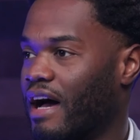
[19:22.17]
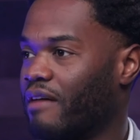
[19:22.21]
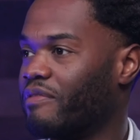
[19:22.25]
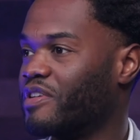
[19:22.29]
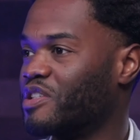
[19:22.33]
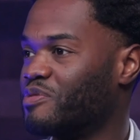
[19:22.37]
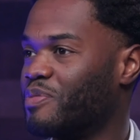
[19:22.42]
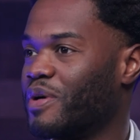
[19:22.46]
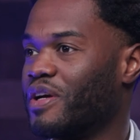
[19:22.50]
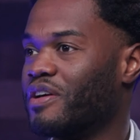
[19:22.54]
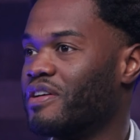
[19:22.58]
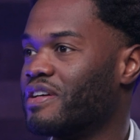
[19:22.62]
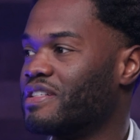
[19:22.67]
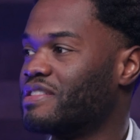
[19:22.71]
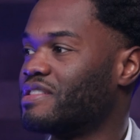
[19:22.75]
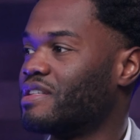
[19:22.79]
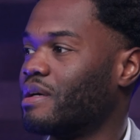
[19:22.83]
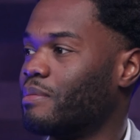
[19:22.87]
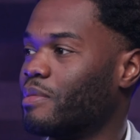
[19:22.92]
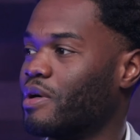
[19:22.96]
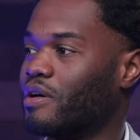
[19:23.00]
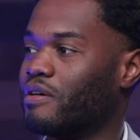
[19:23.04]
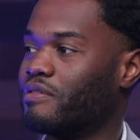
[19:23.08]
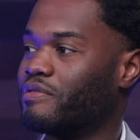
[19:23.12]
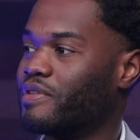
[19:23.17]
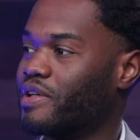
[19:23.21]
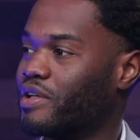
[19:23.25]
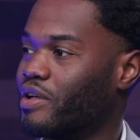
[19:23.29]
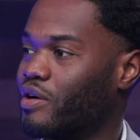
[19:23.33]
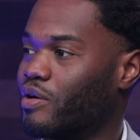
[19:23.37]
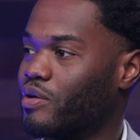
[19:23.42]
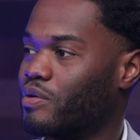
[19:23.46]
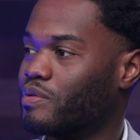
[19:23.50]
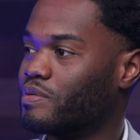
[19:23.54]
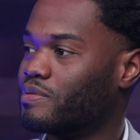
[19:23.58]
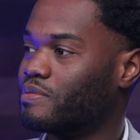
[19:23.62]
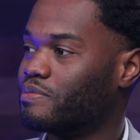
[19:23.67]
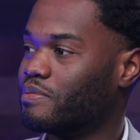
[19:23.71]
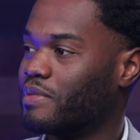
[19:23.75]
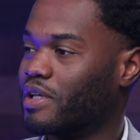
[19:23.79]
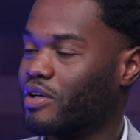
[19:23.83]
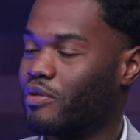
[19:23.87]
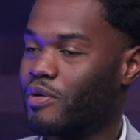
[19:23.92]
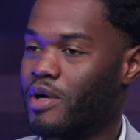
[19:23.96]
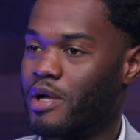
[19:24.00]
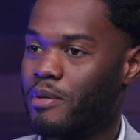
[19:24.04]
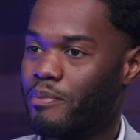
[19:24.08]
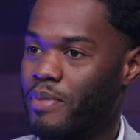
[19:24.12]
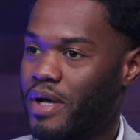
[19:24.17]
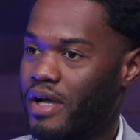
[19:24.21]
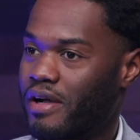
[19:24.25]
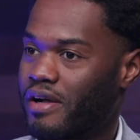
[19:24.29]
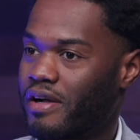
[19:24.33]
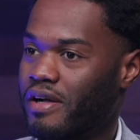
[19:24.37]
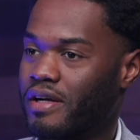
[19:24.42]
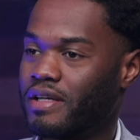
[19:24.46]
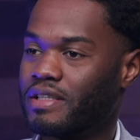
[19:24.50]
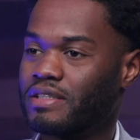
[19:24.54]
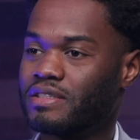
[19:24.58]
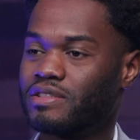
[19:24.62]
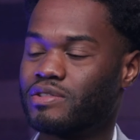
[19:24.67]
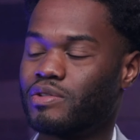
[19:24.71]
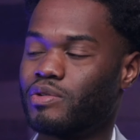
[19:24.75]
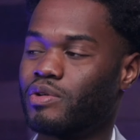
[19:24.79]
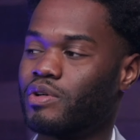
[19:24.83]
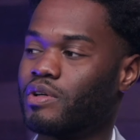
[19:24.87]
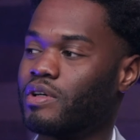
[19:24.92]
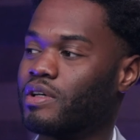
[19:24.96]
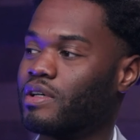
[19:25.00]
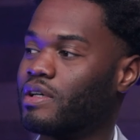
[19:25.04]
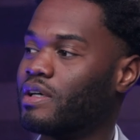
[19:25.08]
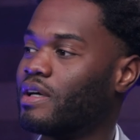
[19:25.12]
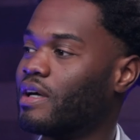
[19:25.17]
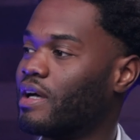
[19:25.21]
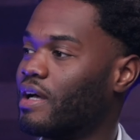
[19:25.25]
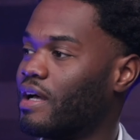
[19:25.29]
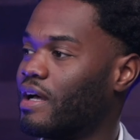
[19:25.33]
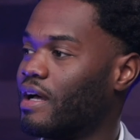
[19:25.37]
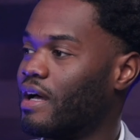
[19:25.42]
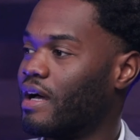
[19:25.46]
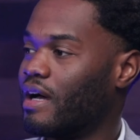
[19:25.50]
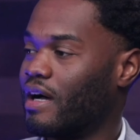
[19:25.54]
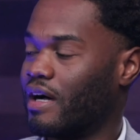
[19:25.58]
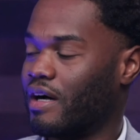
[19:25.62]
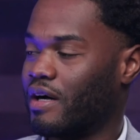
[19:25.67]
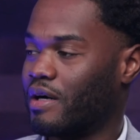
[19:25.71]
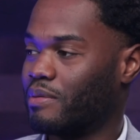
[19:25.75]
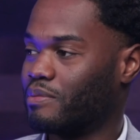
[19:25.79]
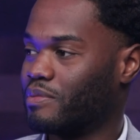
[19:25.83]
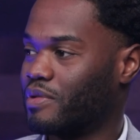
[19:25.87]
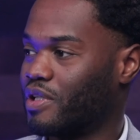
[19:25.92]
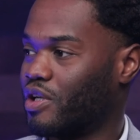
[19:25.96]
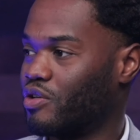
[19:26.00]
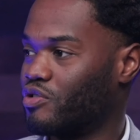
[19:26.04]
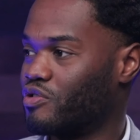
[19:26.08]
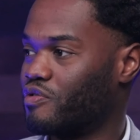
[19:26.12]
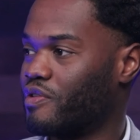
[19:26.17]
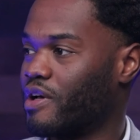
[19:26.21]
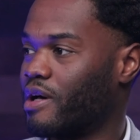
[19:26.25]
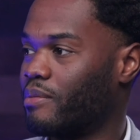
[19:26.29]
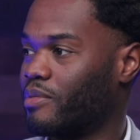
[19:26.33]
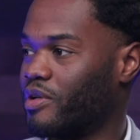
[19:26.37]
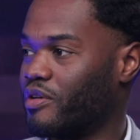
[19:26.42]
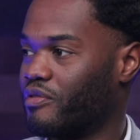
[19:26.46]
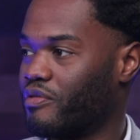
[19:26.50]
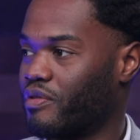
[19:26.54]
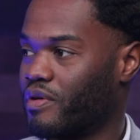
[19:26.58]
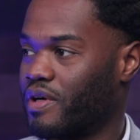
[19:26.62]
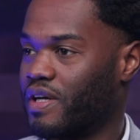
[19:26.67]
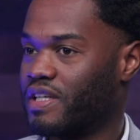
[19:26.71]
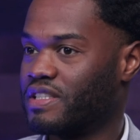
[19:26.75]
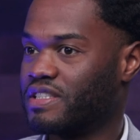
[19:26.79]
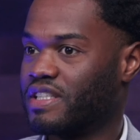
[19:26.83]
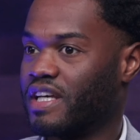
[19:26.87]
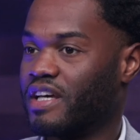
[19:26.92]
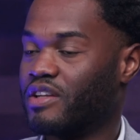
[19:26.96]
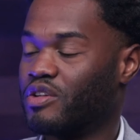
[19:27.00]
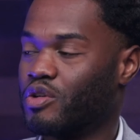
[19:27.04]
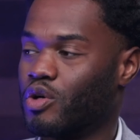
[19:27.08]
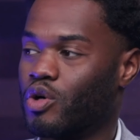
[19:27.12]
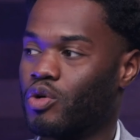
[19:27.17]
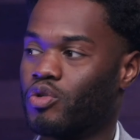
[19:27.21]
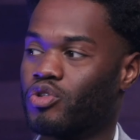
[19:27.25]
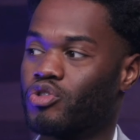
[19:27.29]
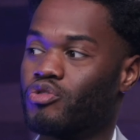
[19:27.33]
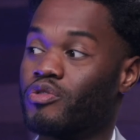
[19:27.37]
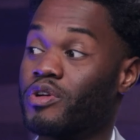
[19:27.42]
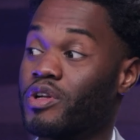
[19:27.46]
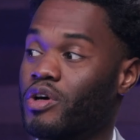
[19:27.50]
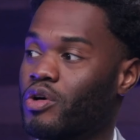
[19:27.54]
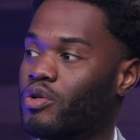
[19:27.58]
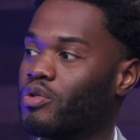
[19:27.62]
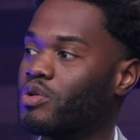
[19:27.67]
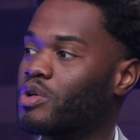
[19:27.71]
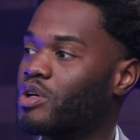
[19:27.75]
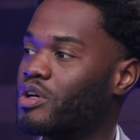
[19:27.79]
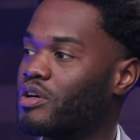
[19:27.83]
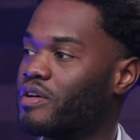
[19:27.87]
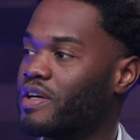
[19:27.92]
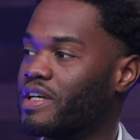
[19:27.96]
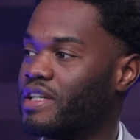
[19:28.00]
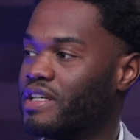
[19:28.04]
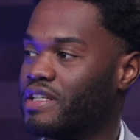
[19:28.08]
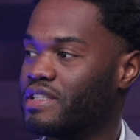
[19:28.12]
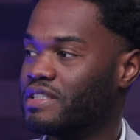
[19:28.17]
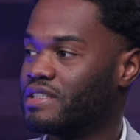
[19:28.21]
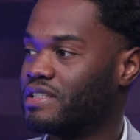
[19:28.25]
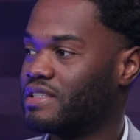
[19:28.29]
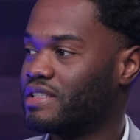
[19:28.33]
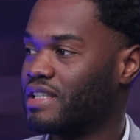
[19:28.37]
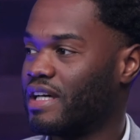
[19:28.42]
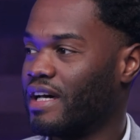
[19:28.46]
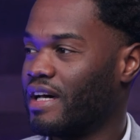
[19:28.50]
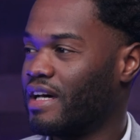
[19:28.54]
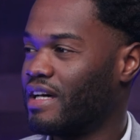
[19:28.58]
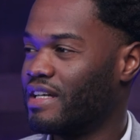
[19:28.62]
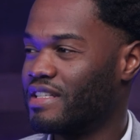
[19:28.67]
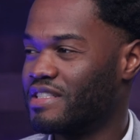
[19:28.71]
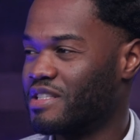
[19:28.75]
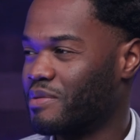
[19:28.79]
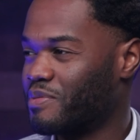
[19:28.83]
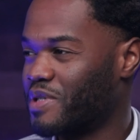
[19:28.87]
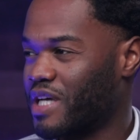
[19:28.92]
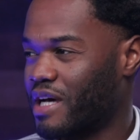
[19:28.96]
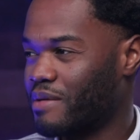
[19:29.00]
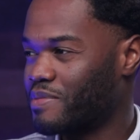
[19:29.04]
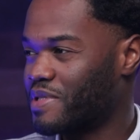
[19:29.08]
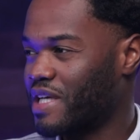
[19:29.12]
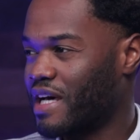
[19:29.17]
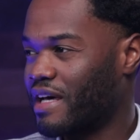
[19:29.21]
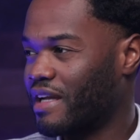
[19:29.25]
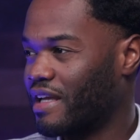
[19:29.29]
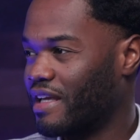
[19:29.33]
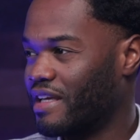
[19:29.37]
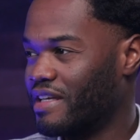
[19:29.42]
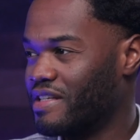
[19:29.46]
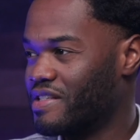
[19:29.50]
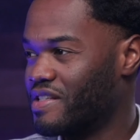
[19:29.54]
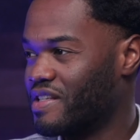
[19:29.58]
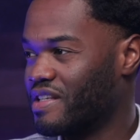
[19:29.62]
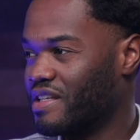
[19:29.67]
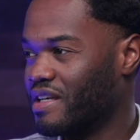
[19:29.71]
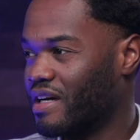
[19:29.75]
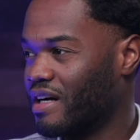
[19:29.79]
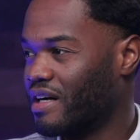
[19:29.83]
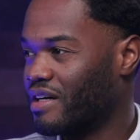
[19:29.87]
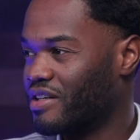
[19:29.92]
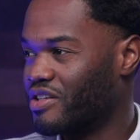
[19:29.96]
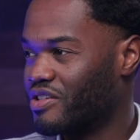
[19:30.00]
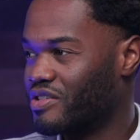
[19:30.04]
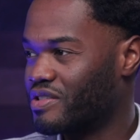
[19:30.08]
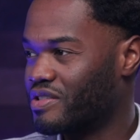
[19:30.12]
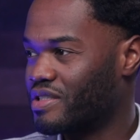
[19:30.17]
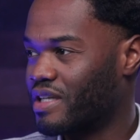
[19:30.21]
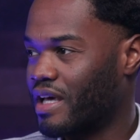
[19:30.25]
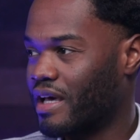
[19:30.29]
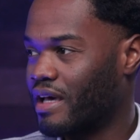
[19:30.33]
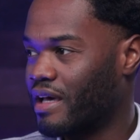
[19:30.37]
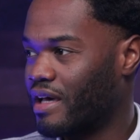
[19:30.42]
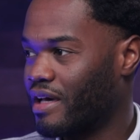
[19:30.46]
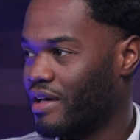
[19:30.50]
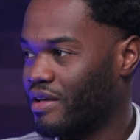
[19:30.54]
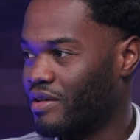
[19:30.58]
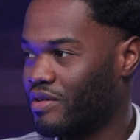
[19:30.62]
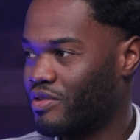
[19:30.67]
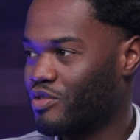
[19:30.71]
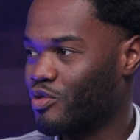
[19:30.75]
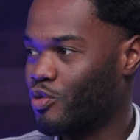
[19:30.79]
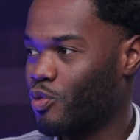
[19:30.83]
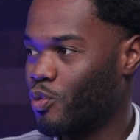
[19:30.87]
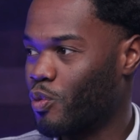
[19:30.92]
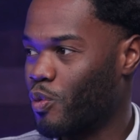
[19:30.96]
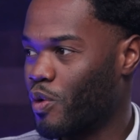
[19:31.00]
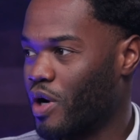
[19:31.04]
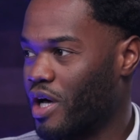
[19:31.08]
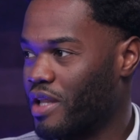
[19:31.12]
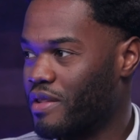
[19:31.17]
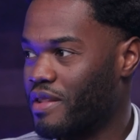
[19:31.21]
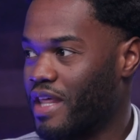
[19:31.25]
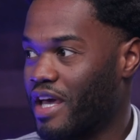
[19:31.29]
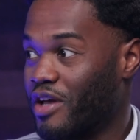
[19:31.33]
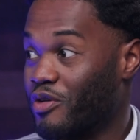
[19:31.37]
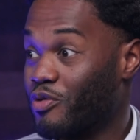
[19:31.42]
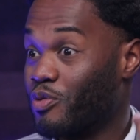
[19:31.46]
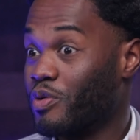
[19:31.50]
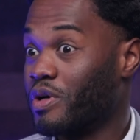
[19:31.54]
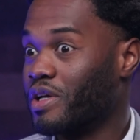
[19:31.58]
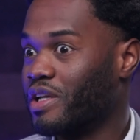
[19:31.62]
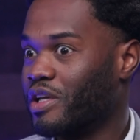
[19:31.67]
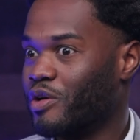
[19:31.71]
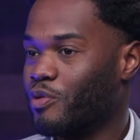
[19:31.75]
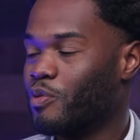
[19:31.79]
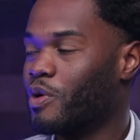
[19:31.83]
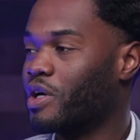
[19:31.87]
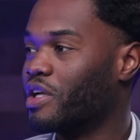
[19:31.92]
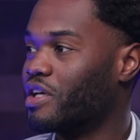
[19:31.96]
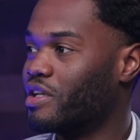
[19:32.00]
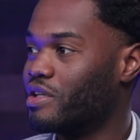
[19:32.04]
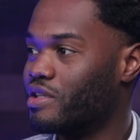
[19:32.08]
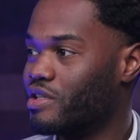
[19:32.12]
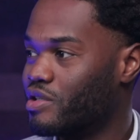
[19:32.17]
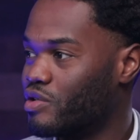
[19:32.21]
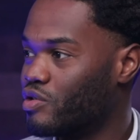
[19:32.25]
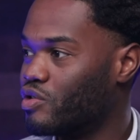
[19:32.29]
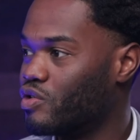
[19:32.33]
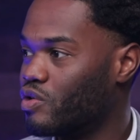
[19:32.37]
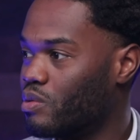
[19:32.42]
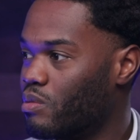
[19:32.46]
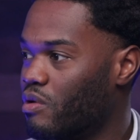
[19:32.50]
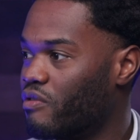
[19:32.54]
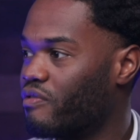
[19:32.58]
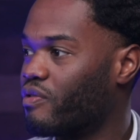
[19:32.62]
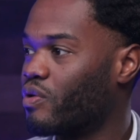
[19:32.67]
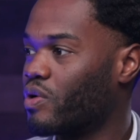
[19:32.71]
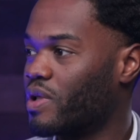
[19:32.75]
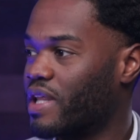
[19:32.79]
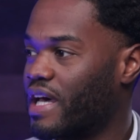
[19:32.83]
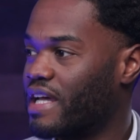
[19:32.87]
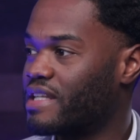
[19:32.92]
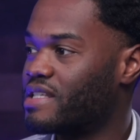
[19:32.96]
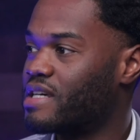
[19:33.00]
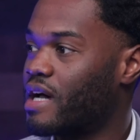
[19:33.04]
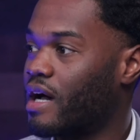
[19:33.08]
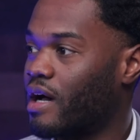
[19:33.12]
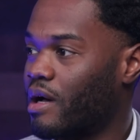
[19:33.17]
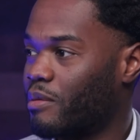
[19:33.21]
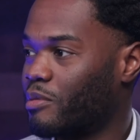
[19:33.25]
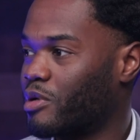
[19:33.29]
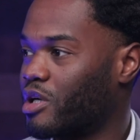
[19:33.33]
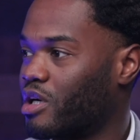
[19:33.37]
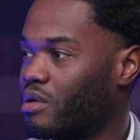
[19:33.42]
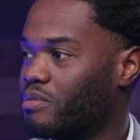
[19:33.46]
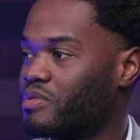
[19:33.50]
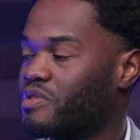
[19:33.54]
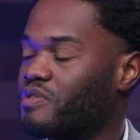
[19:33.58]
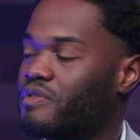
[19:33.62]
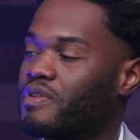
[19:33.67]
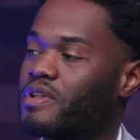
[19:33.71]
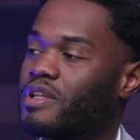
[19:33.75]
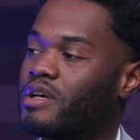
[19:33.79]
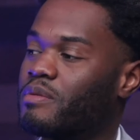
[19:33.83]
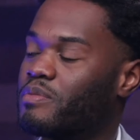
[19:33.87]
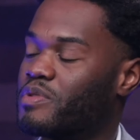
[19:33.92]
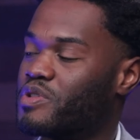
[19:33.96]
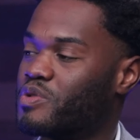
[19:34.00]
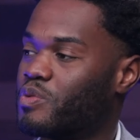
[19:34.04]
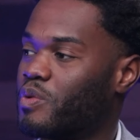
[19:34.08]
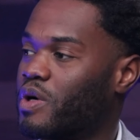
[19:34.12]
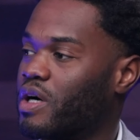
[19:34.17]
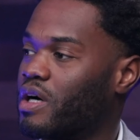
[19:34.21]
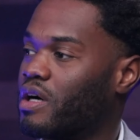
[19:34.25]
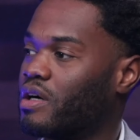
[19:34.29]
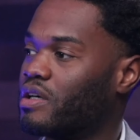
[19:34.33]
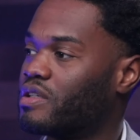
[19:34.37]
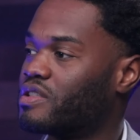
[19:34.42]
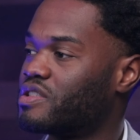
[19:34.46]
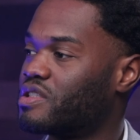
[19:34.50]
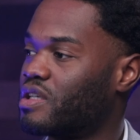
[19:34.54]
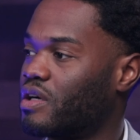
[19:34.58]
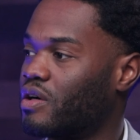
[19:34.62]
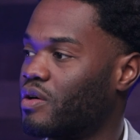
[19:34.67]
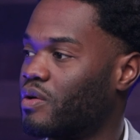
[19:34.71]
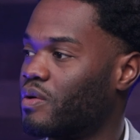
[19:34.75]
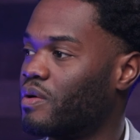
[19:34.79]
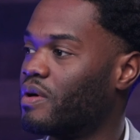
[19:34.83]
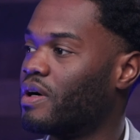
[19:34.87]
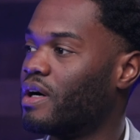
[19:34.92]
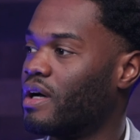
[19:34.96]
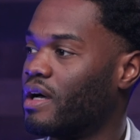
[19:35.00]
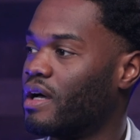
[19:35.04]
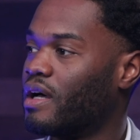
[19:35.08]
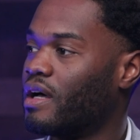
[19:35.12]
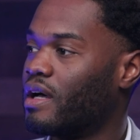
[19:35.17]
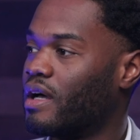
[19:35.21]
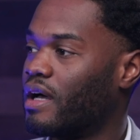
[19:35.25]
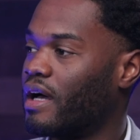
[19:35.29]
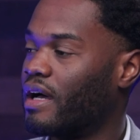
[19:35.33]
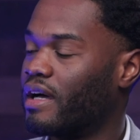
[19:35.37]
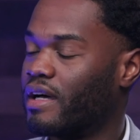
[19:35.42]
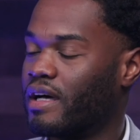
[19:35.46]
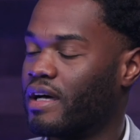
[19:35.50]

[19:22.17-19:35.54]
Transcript: experienced some of, you know, my grandparents or close family friends getting older and older, and it's sometimes not easy to understand what they really want to do before that time comes for them as well. So exactly,